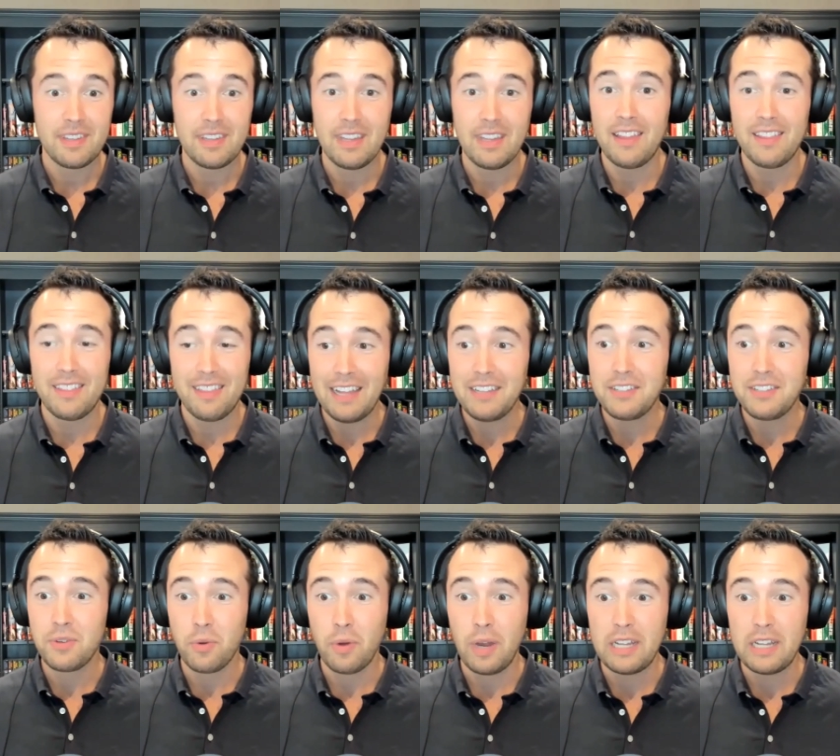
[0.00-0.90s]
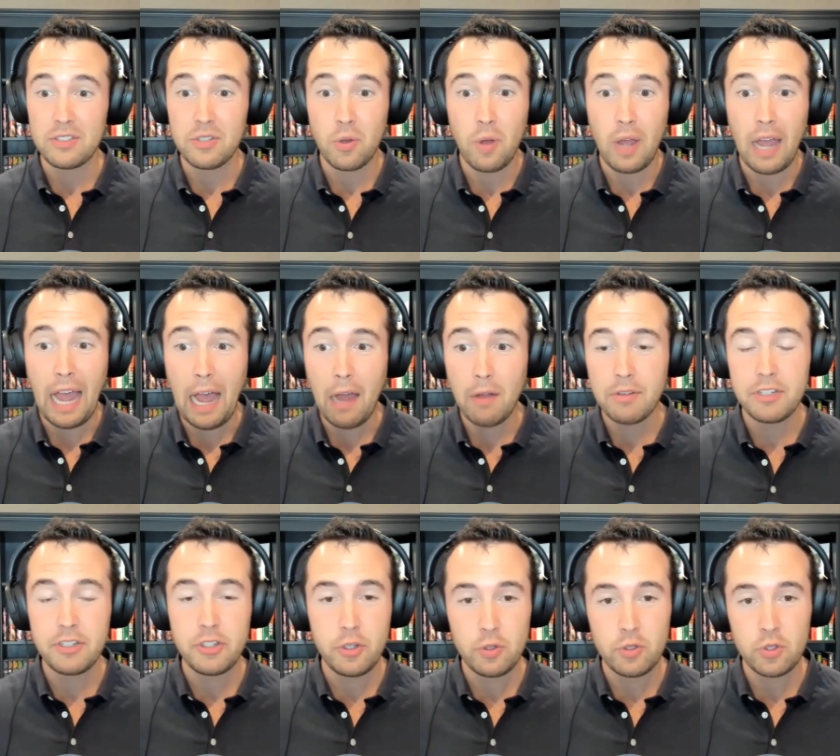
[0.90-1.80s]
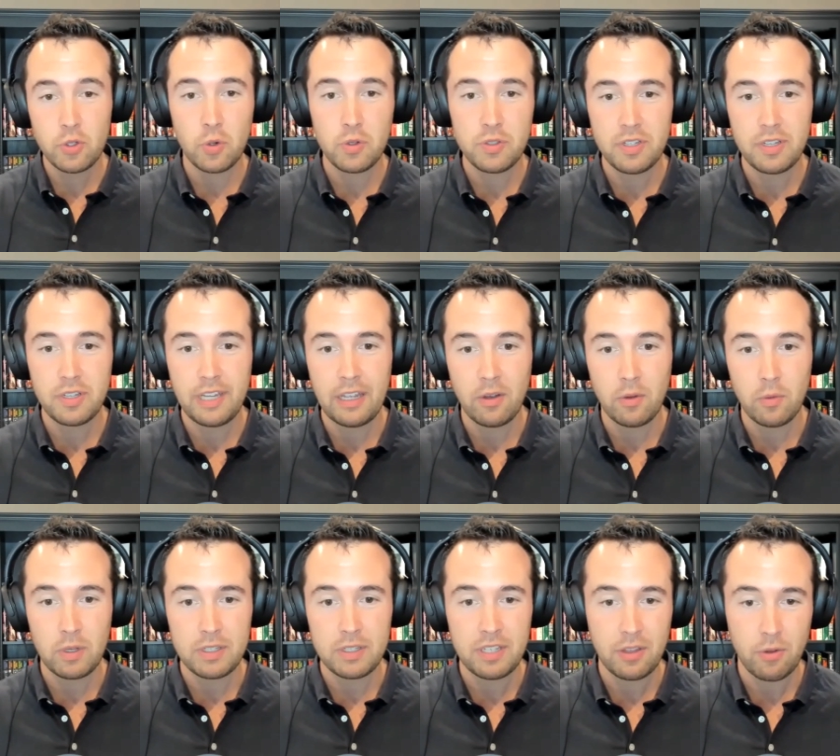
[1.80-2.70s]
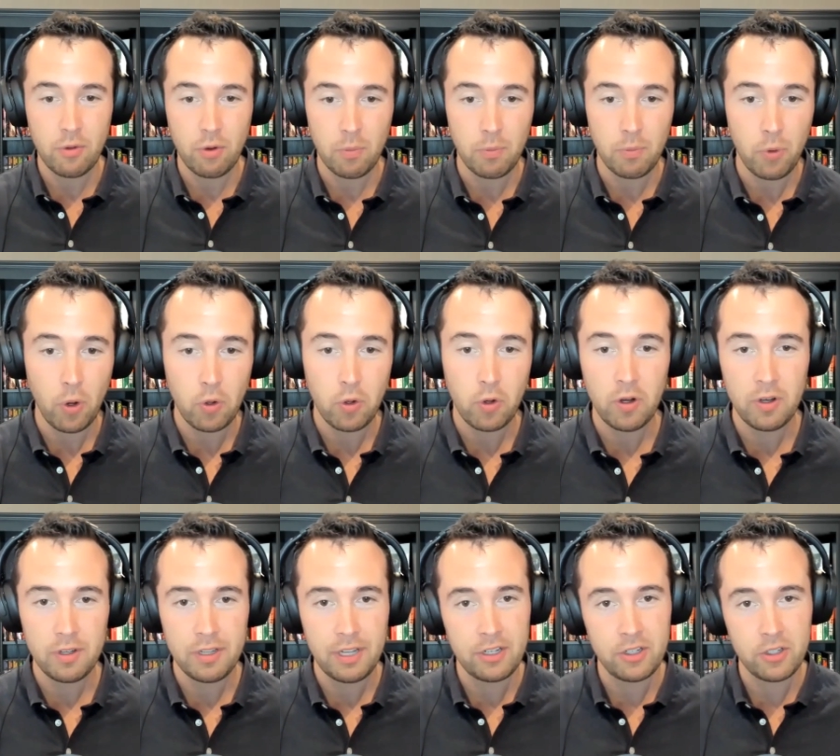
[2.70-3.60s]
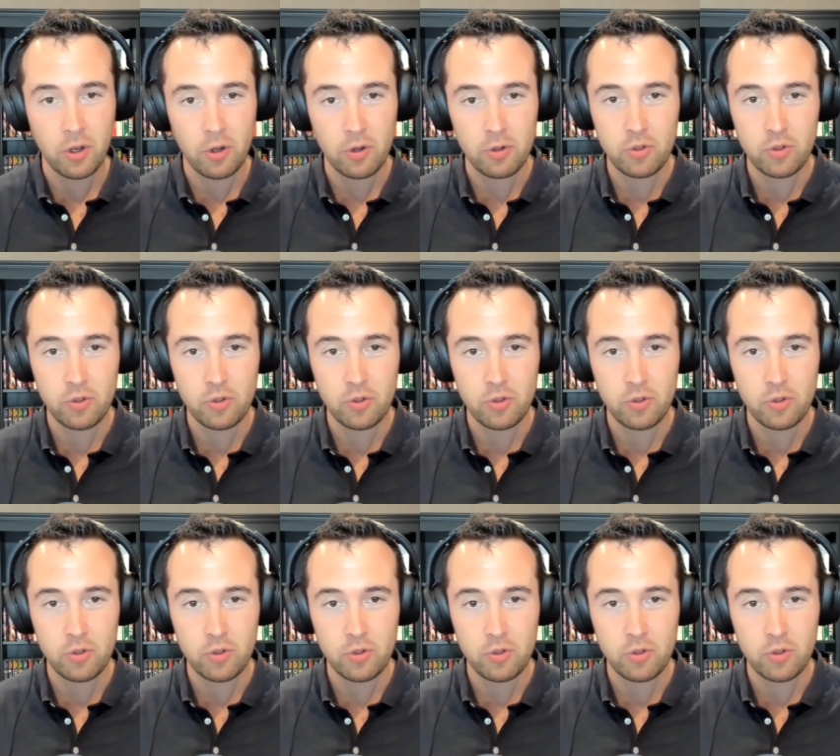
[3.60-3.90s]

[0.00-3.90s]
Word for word: that, that's great. So, how did you source the deal? Was it through a broker? Did you go